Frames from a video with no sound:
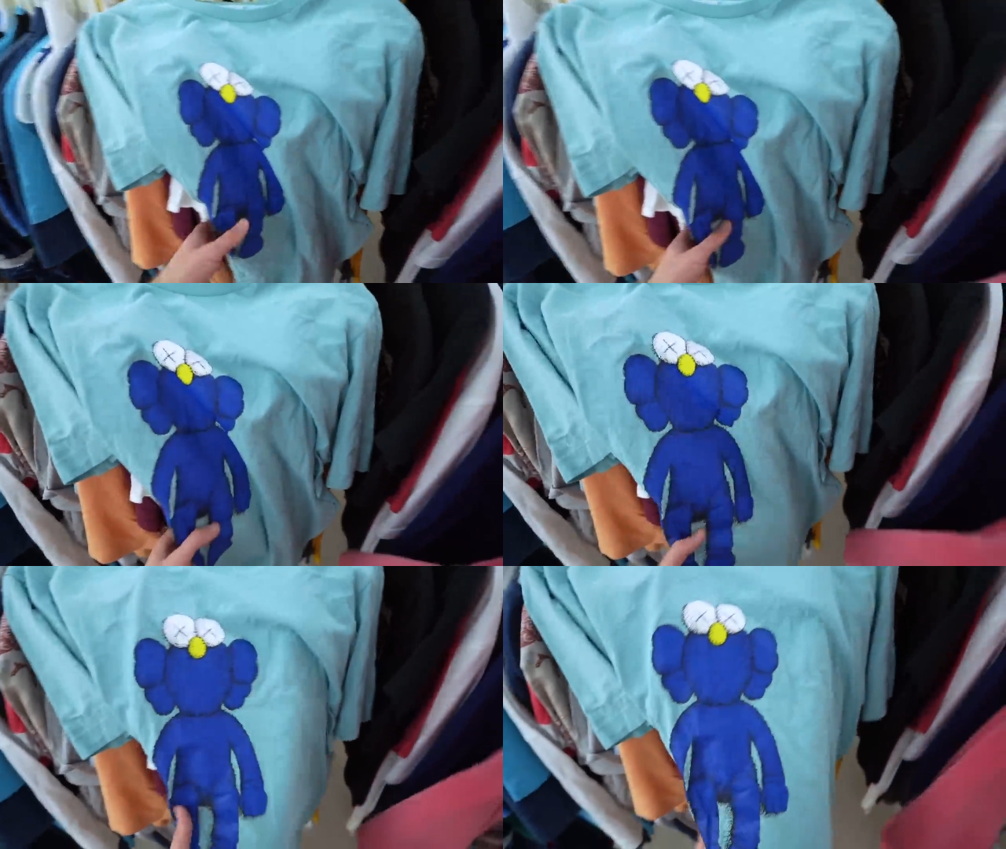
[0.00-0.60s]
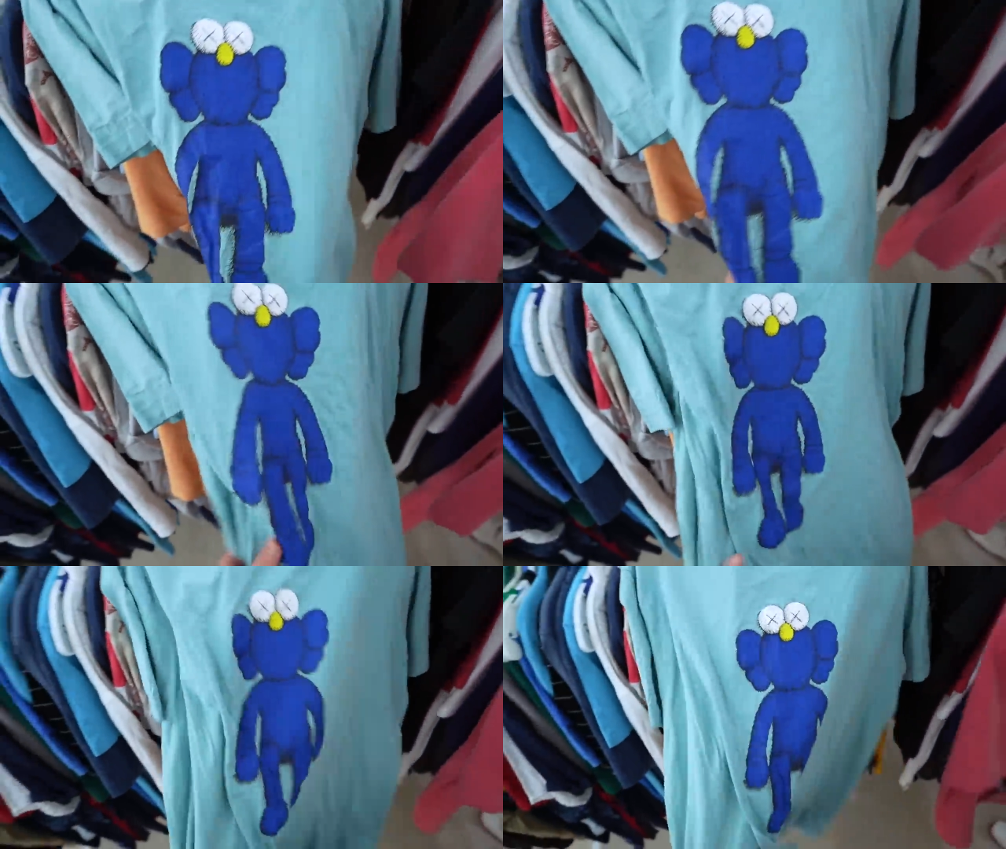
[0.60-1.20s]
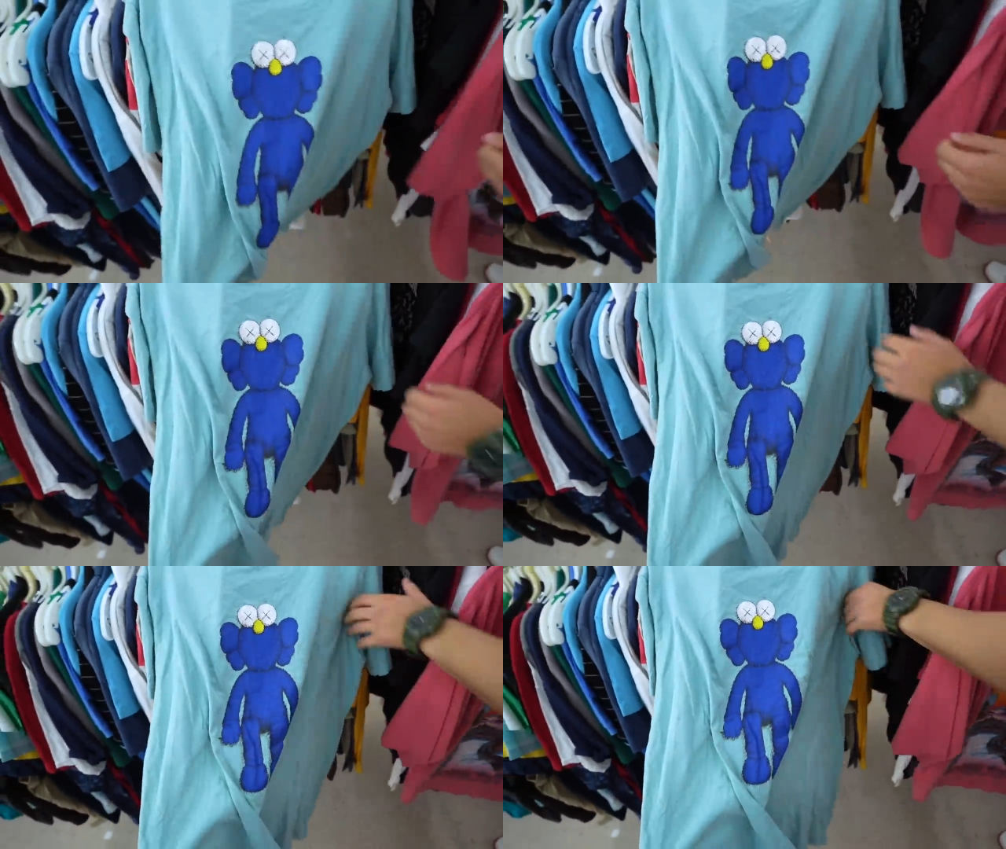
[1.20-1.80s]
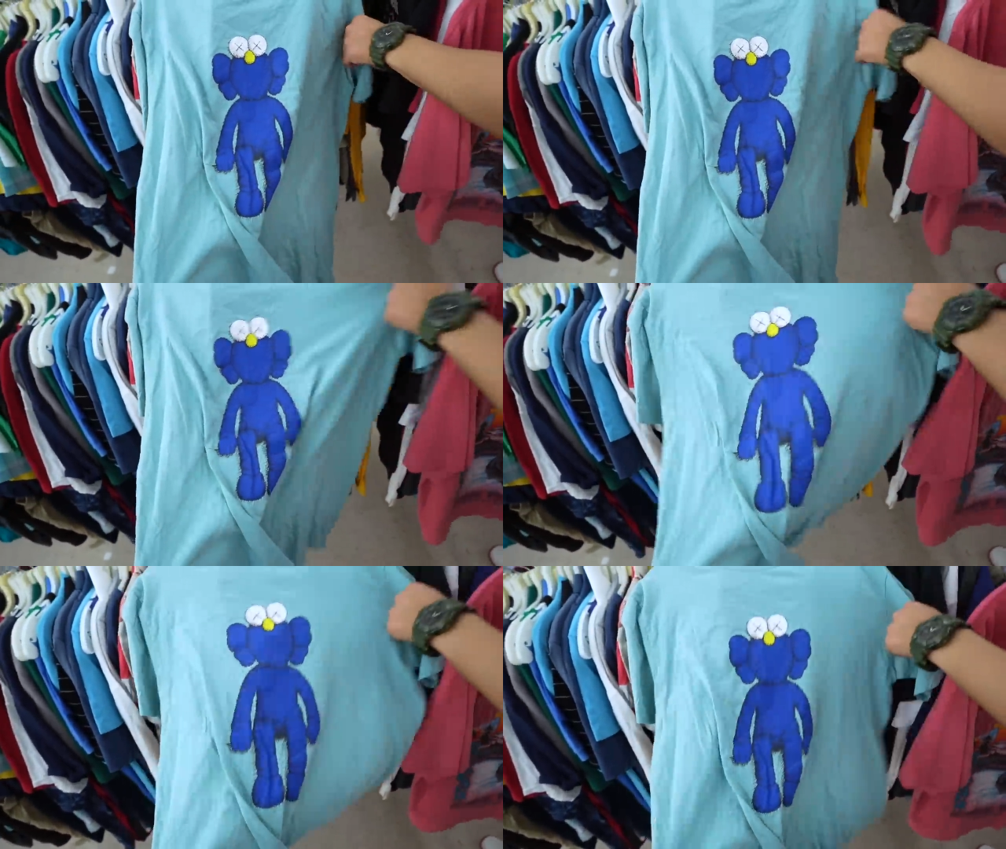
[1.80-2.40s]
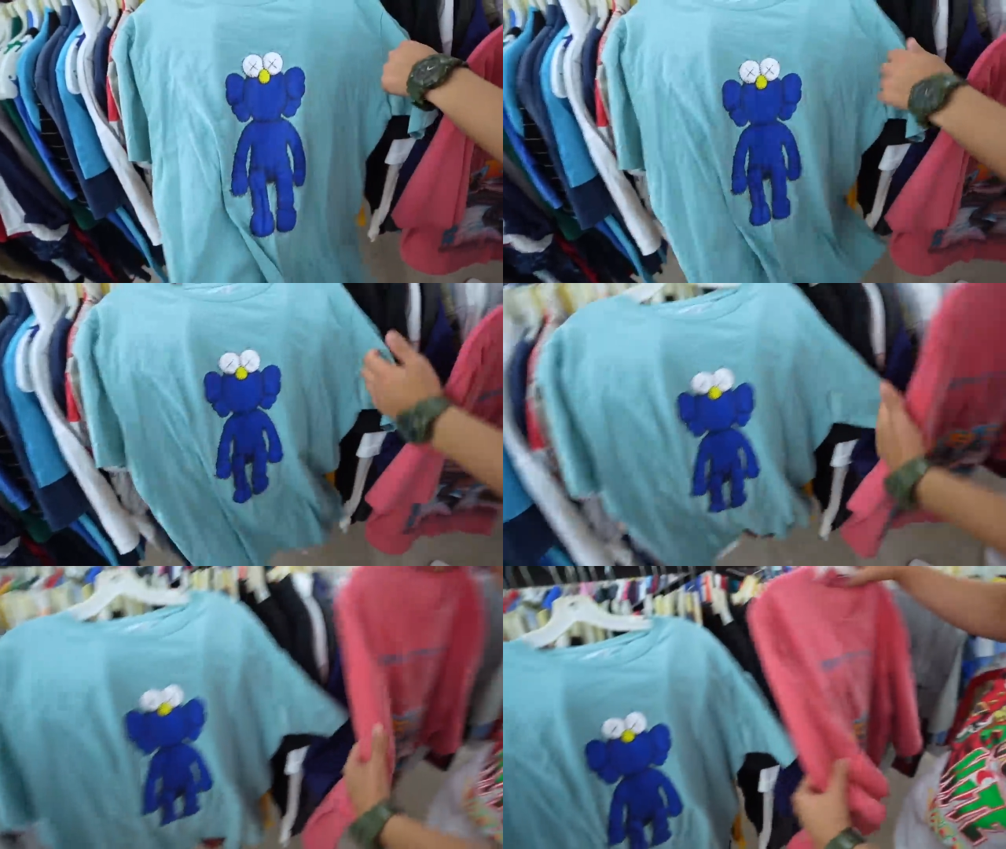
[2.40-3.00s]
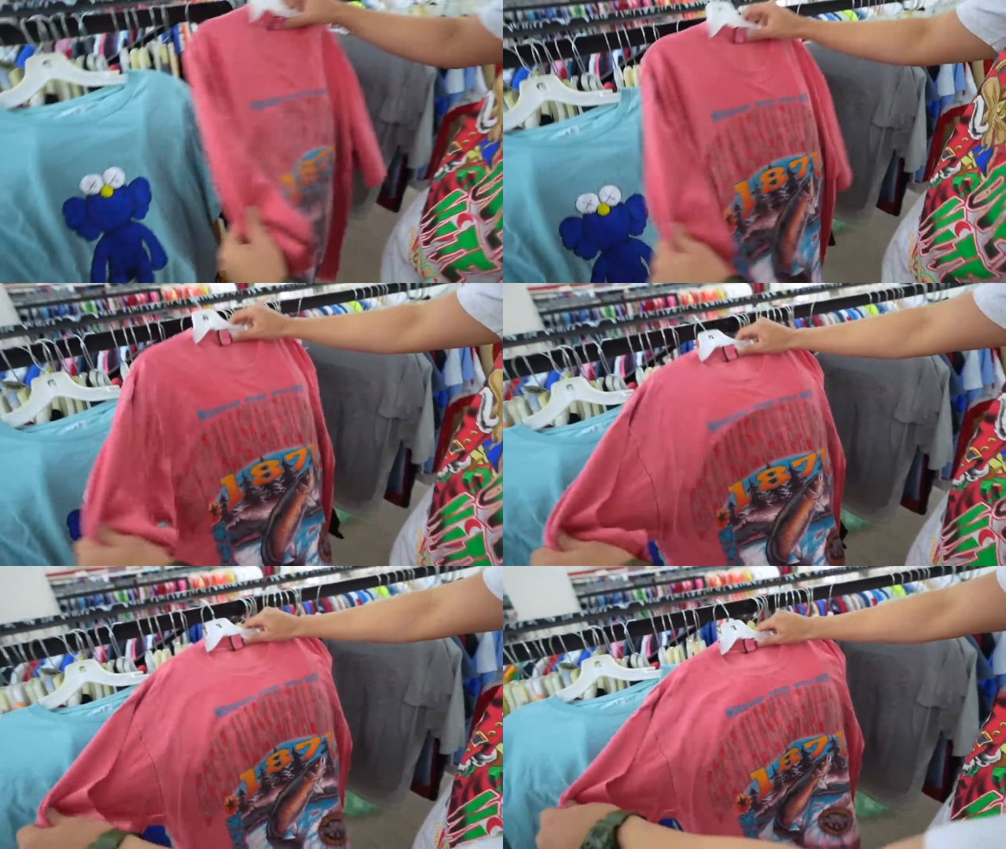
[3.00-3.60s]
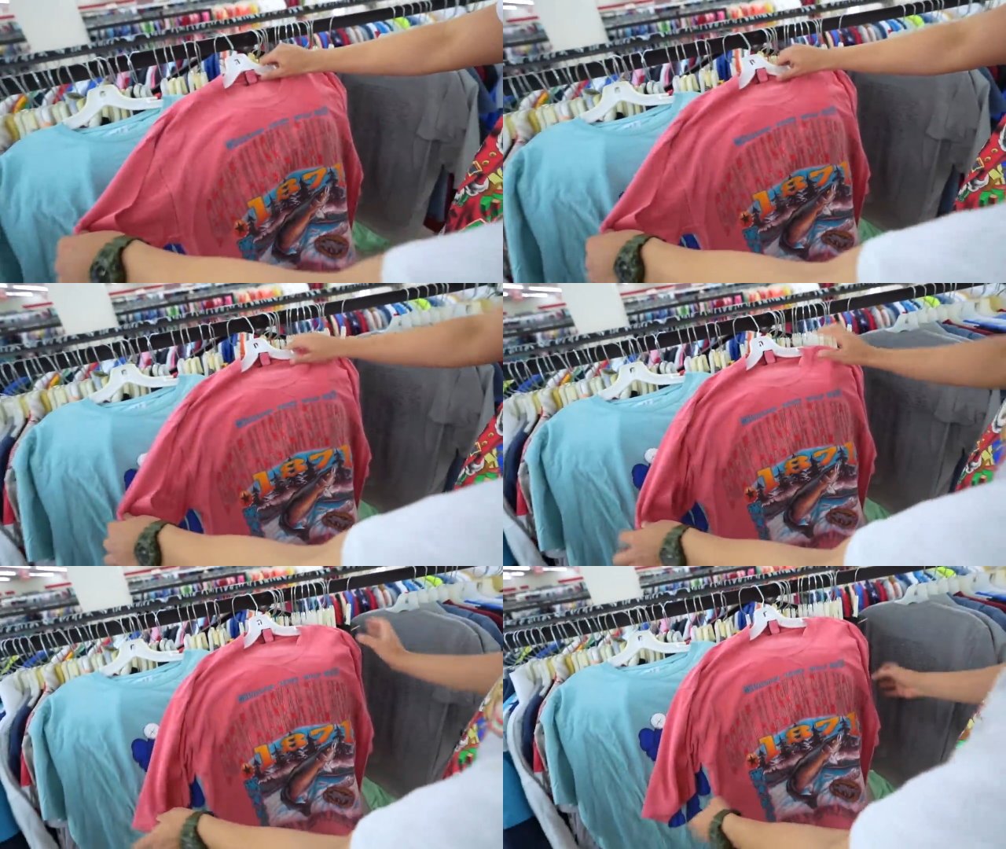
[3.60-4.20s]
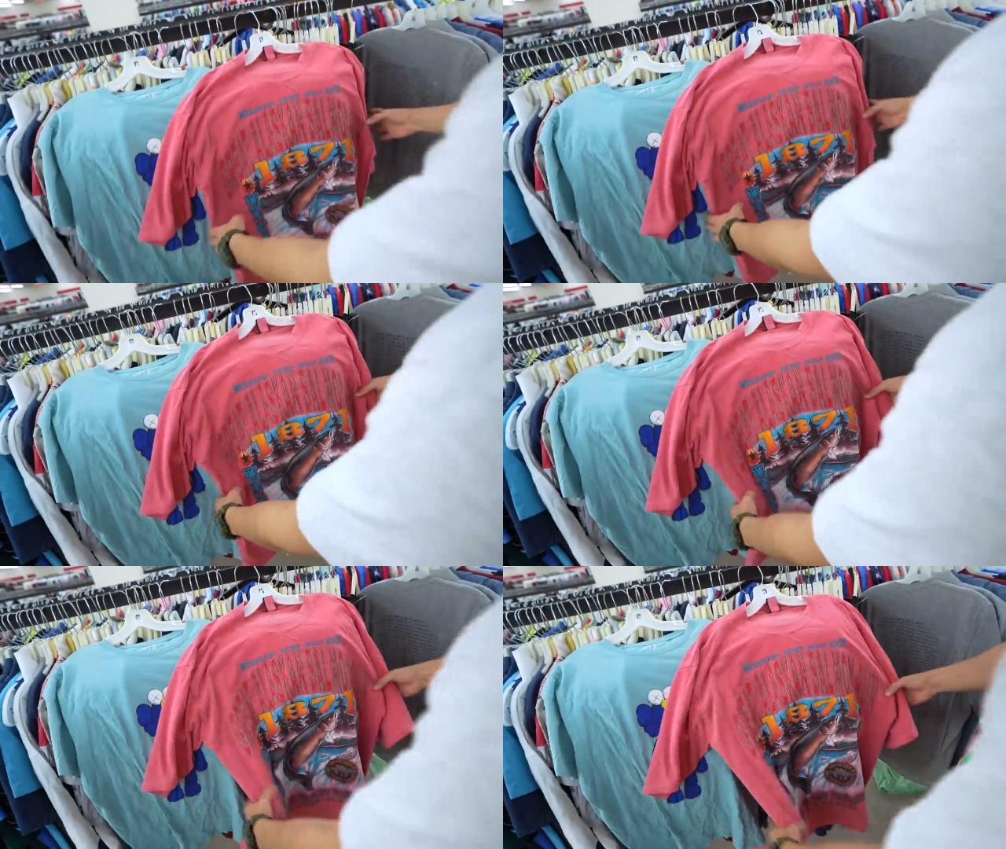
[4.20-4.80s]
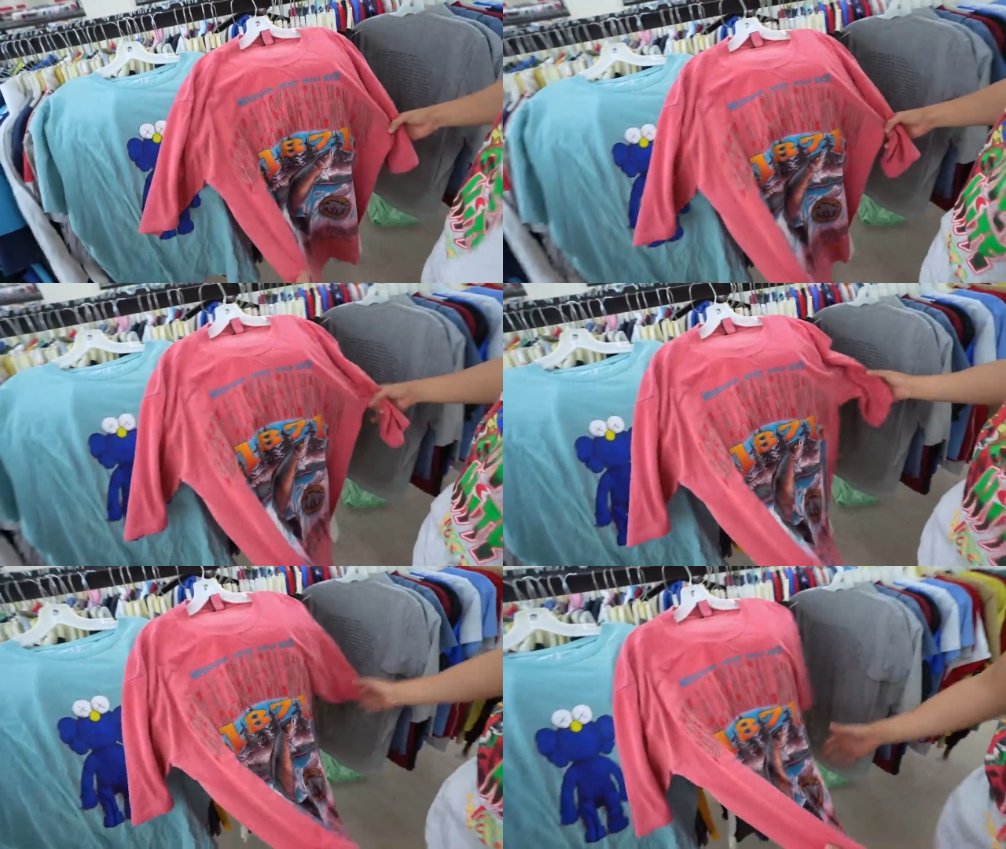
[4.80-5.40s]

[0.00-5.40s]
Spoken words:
(no speaker visible)